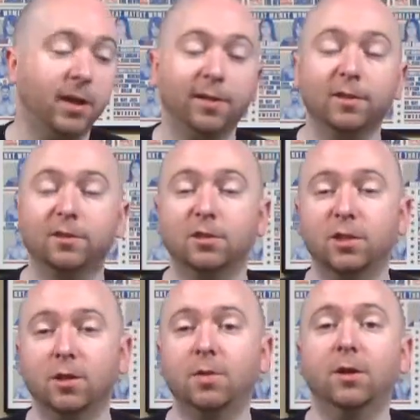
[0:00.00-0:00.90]
he had this to
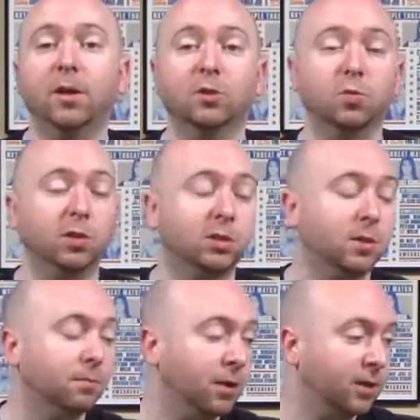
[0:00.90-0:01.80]
say about next week's
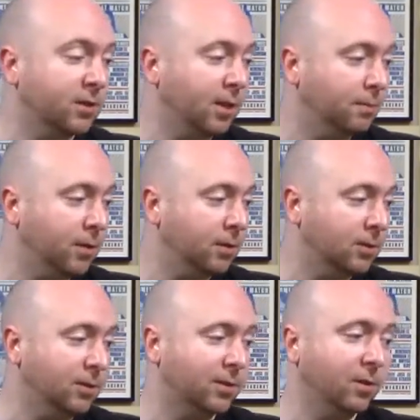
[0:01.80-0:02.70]
Impact
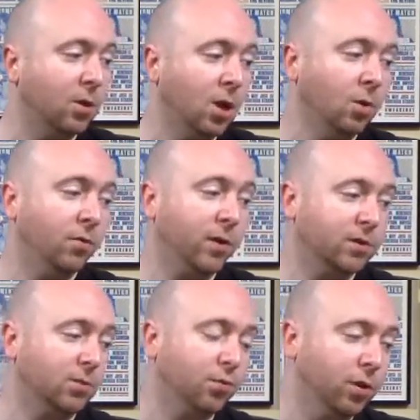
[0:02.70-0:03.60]
tapings. He said, "We've
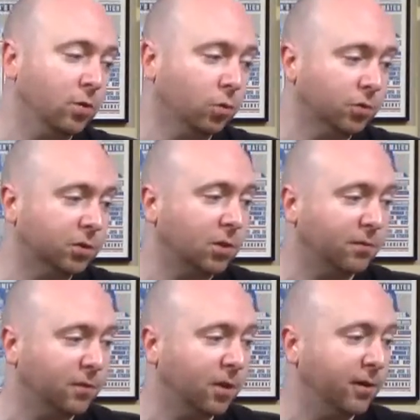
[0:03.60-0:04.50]
got some pretty cool
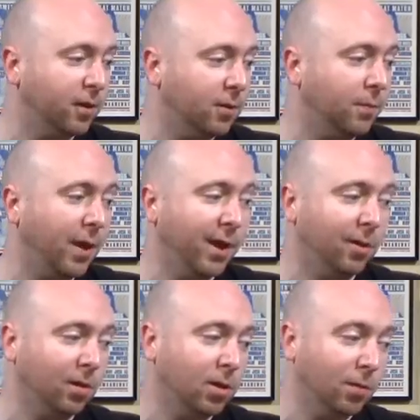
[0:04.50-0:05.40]
stuff lined up and
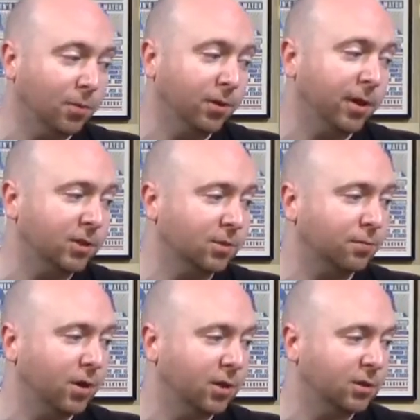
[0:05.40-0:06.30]
a couple of nice
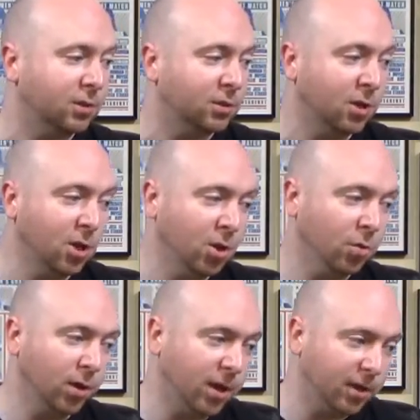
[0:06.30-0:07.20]
surprises.
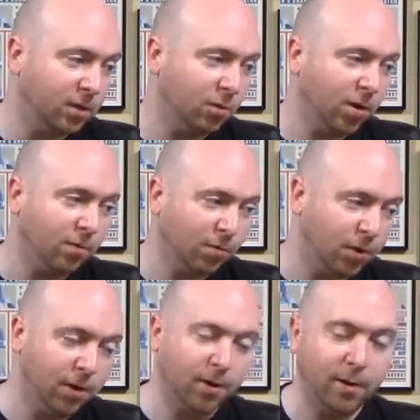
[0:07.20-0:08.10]
We're going to hit the ground
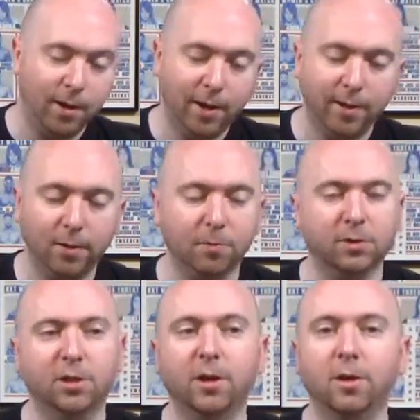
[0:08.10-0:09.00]
running, and I'm
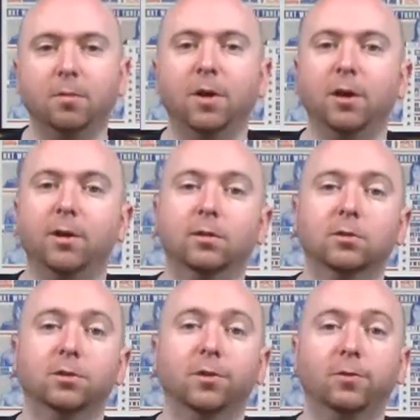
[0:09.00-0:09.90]
excited about it."
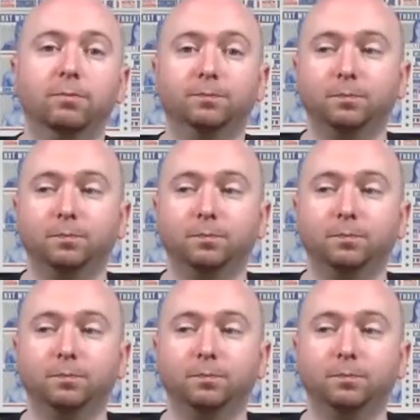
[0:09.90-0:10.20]
So,